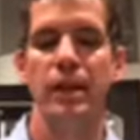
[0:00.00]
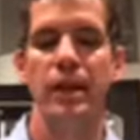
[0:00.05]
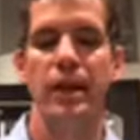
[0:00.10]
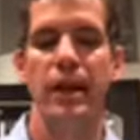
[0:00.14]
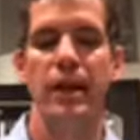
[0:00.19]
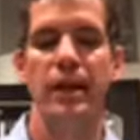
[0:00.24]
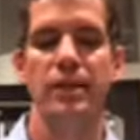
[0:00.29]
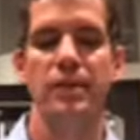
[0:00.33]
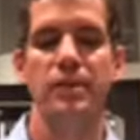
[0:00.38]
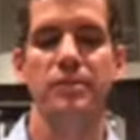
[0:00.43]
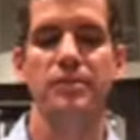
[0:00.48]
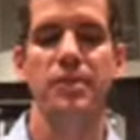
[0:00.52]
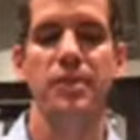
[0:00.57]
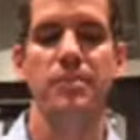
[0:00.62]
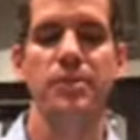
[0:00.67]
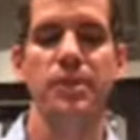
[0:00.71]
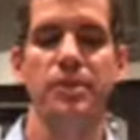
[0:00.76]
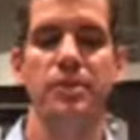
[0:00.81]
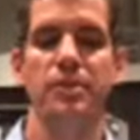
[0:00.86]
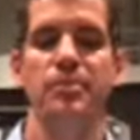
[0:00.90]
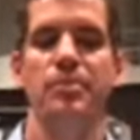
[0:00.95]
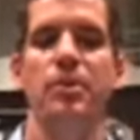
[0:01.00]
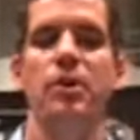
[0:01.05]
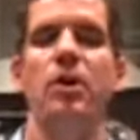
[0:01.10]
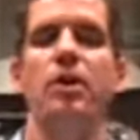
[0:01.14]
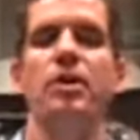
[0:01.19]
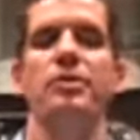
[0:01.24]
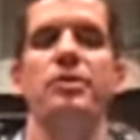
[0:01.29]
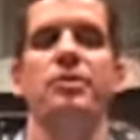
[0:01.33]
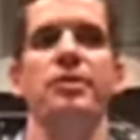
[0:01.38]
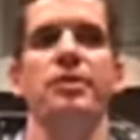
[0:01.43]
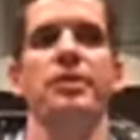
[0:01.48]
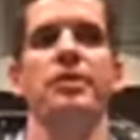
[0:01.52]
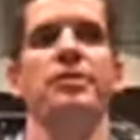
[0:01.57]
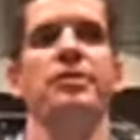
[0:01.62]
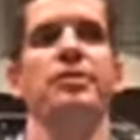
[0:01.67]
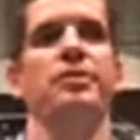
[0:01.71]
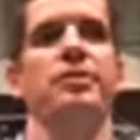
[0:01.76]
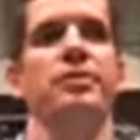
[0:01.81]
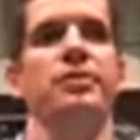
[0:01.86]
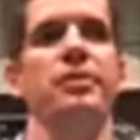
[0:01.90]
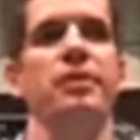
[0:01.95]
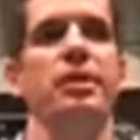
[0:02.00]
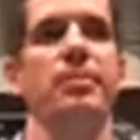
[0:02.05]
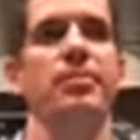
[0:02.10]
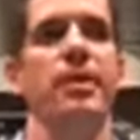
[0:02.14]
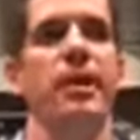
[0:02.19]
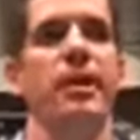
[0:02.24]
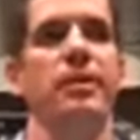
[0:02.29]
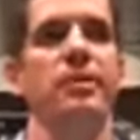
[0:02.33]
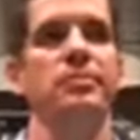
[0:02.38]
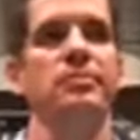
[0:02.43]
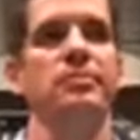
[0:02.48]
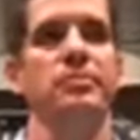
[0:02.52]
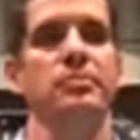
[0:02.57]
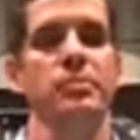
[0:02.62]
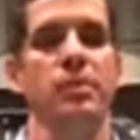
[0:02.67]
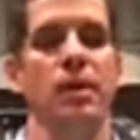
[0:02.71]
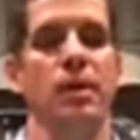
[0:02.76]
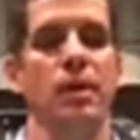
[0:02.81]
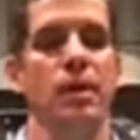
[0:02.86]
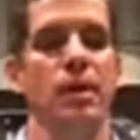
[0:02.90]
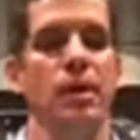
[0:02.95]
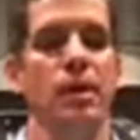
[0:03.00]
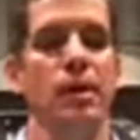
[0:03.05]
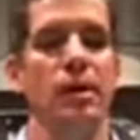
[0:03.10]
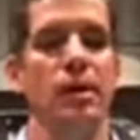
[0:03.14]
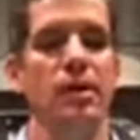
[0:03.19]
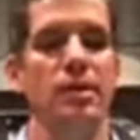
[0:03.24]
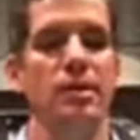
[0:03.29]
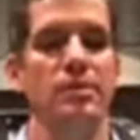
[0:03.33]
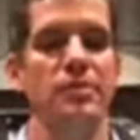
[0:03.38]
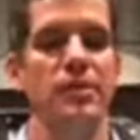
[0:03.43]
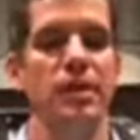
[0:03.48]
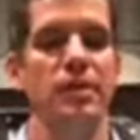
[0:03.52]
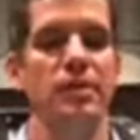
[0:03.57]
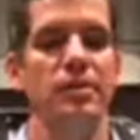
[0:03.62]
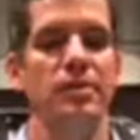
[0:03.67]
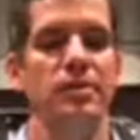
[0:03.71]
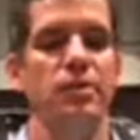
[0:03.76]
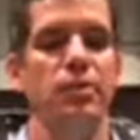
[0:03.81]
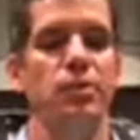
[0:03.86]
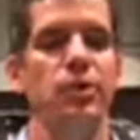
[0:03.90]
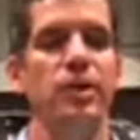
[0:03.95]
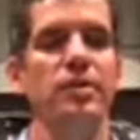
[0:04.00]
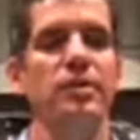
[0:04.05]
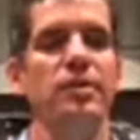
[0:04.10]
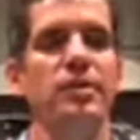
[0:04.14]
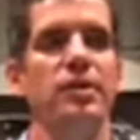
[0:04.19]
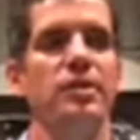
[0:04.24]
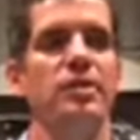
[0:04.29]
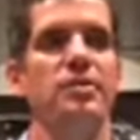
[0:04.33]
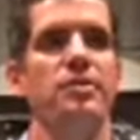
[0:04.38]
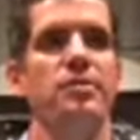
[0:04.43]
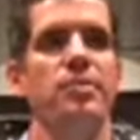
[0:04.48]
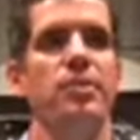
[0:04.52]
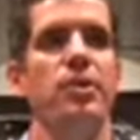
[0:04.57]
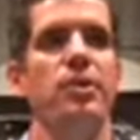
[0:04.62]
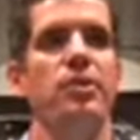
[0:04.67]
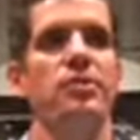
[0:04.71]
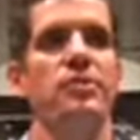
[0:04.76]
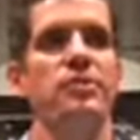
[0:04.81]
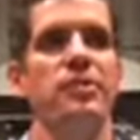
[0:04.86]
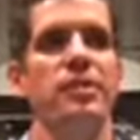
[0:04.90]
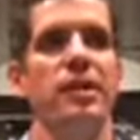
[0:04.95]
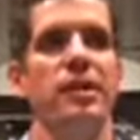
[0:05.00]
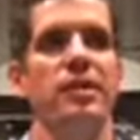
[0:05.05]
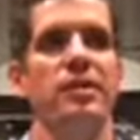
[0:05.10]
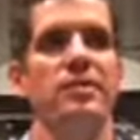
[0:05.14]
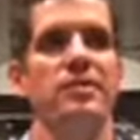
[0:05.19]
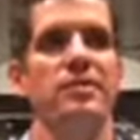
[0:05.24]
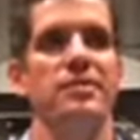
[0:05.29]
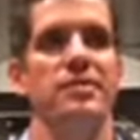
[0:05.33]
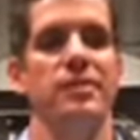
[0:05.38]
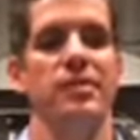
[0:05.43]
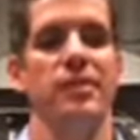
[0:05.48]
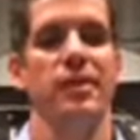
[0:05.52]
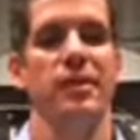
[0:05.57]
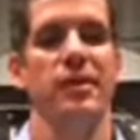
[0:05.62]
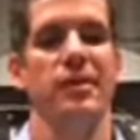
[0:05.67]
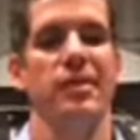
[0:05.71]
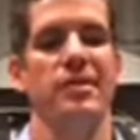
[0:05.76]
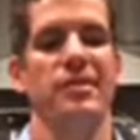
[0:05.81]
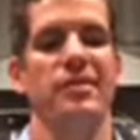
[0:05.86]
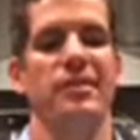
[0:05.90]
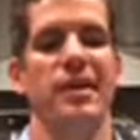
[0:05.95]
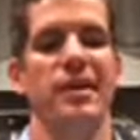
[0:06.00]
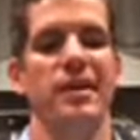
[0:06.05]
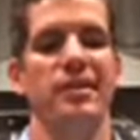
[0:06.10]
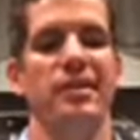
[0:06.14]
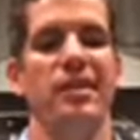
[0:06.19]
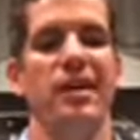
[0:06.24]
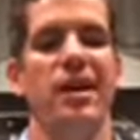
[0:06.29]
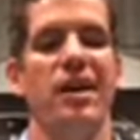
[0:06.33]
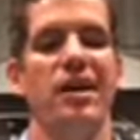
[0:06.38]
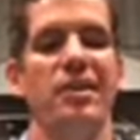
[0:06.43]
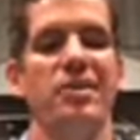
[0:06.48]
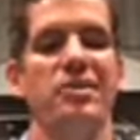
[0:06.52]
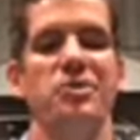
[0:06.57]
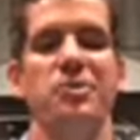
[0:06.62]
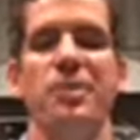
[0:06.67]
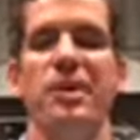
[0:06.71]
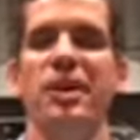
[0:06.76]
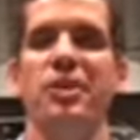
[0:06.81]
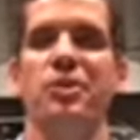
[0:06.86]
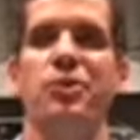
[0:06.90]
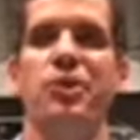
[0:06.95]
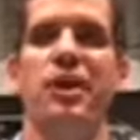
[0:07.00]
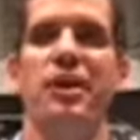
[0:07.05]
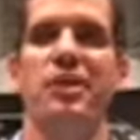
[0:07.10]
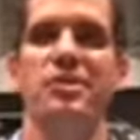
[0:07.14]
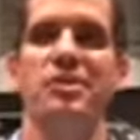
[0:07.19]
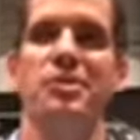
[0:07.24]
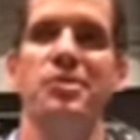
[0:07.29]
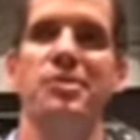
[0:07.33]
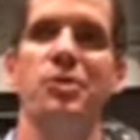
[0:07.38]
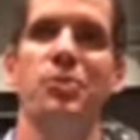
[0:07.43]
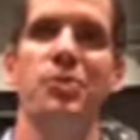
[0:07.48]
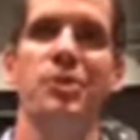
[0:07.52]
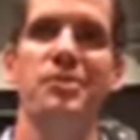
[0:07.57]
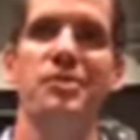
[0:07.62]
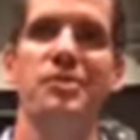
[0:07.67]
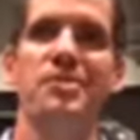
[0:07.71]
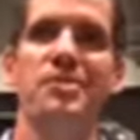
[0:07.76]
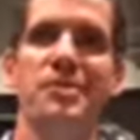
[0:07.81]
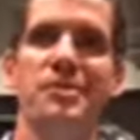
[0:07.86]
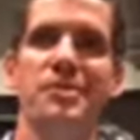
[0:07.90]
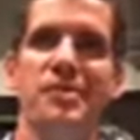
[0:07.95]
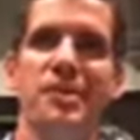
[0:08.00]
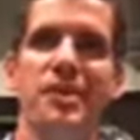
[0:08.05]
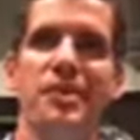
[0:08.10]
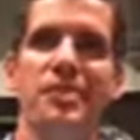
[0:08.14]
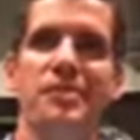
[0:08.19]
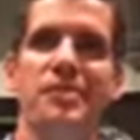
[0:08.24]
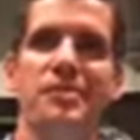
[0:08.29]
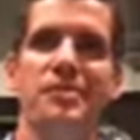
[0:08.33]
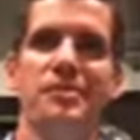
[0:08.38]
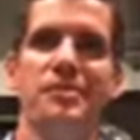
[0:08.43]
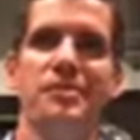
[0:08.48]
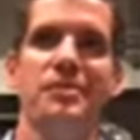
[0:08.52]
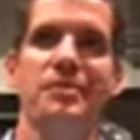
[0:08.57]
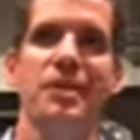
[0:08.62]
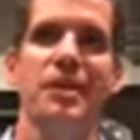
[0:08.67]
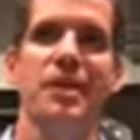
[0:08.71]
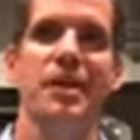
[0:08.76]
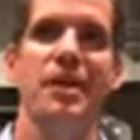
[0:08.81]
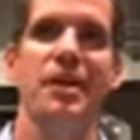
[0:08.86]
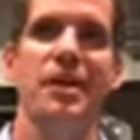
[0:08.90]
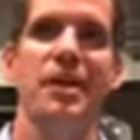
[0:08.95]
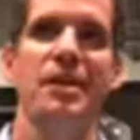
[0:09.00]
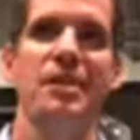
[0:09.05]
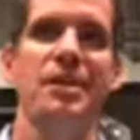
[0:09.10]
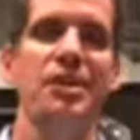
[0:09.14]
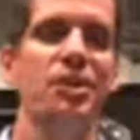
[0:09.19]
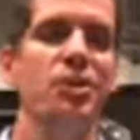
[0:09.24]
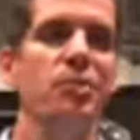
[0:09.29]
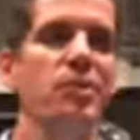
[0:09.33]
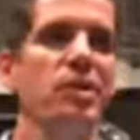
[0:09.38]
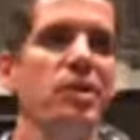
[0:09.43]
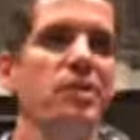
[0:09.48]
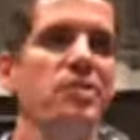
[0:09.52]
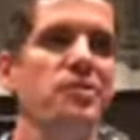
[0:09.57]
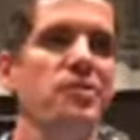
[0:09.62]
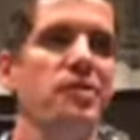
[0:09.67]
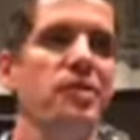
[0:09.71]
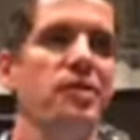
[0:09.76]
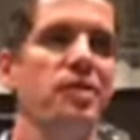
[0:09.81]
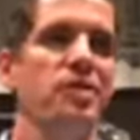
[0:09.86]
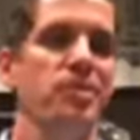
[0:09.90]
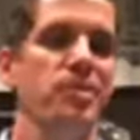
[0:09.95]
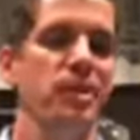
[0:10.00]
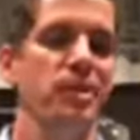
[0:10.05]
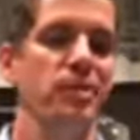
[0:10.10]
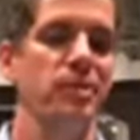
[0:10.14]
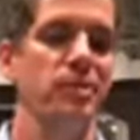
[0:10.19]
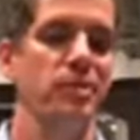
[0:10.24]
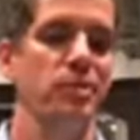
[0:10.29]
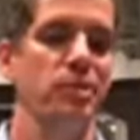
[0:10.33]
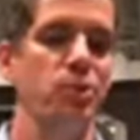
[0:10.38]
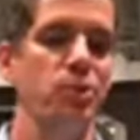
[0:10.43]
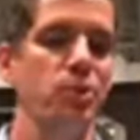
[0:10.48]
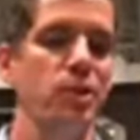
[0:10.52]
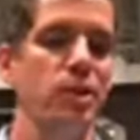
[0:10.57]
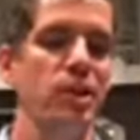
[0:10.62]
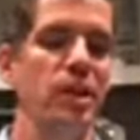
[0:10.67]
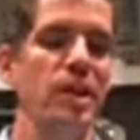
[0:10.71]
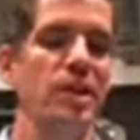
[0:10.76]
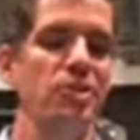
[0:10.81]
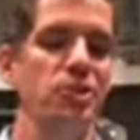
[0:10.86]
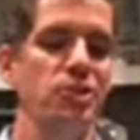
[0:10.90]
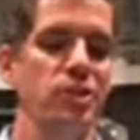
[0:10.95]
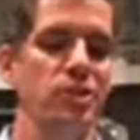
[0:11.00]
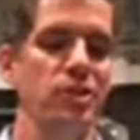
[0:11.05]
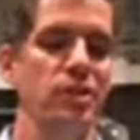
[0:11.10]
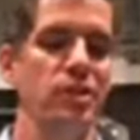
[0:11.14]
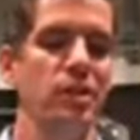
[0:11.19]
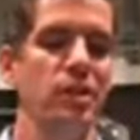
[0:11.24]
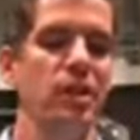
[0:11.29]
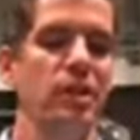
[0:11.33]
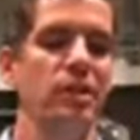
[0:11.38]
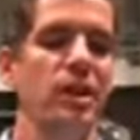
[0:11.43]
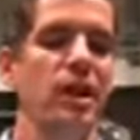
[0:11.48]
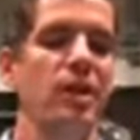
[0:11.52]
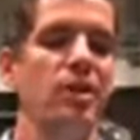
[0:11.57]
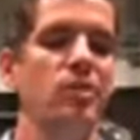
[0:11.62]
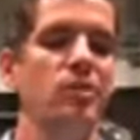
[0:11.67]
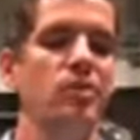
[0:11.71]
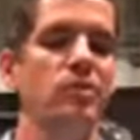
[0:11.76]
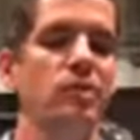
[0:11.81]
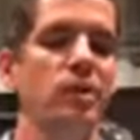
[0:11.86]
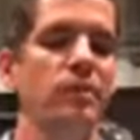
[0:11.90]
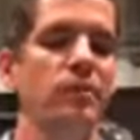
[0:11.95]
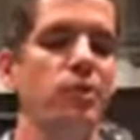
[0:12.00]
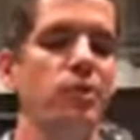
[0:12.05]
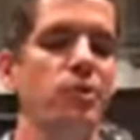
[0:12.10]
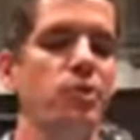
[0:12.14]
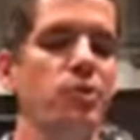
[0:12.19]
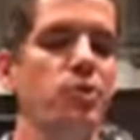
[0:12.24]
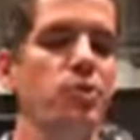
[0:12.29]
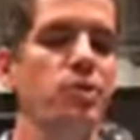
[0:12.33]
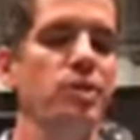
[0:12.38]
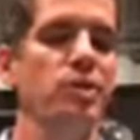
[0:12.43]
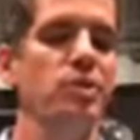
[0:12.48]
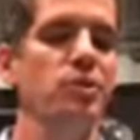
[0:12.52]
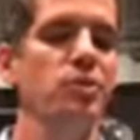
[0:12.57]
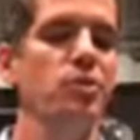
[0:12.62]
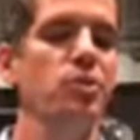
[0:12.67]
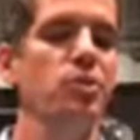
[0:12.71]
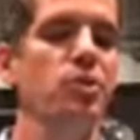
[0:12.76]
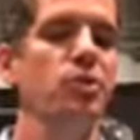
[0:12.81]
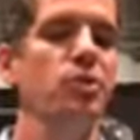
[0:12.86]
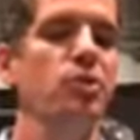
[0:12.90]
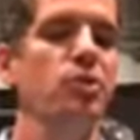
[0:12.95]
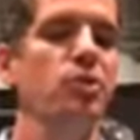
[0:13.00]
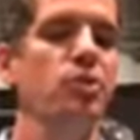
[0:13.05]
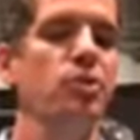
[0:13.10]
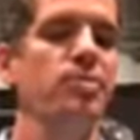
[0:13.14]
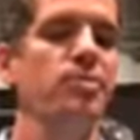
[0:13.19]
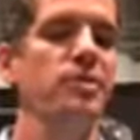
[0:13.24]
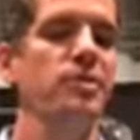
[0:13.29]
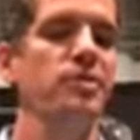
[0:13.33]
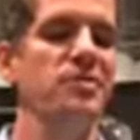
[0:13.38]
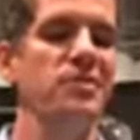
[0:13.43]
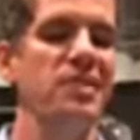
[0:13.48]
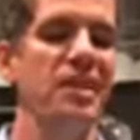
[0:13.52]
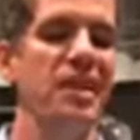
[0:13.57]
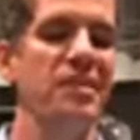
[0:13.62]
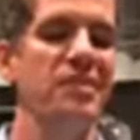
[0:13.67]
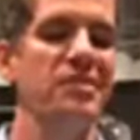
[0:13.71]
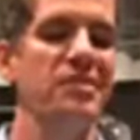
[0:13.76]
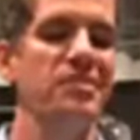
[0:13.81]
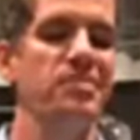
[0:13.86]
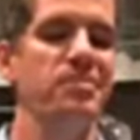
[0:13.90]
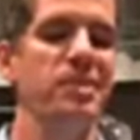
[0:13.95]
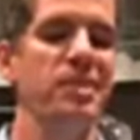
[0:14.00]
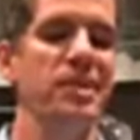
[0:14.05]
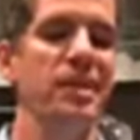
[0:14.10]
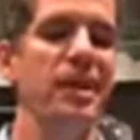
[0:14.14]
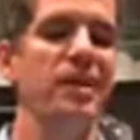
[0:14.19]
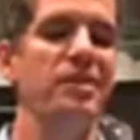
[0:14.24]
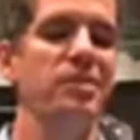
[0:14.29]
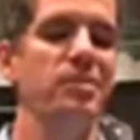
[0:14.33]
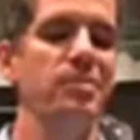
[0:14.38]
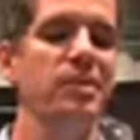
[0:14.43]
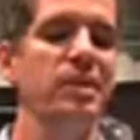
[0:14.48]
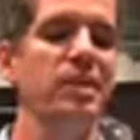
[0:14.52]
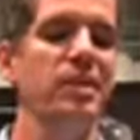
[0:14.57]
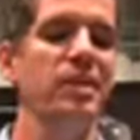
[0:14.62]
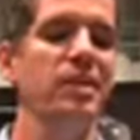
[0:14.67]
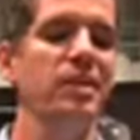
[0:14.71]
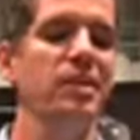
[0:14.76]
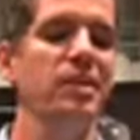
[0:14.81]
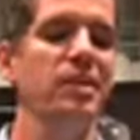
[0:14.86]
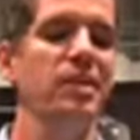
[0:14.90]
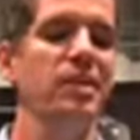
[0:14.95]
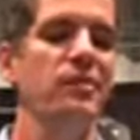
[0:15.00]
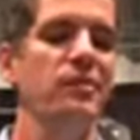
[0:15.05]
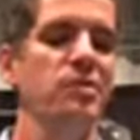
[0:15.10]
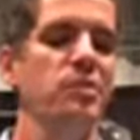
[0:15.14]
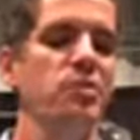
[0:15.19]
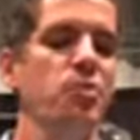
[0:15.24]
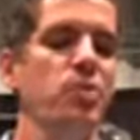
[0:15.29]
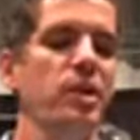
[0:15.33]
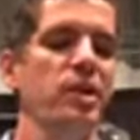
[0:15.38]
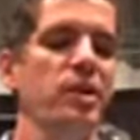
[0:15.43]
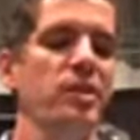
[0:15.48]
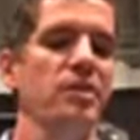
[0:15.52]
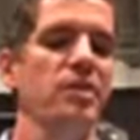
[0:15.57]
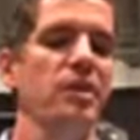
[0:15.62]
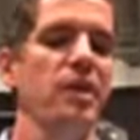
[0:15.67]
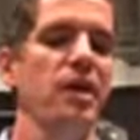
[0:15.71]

And something to ponder here and think about is that in Corinthians, Paul says that God has made Christ to be wisdom itself. And here we also hear about the creation and how, at verse 22, the Lord possessed me at the beginning of his way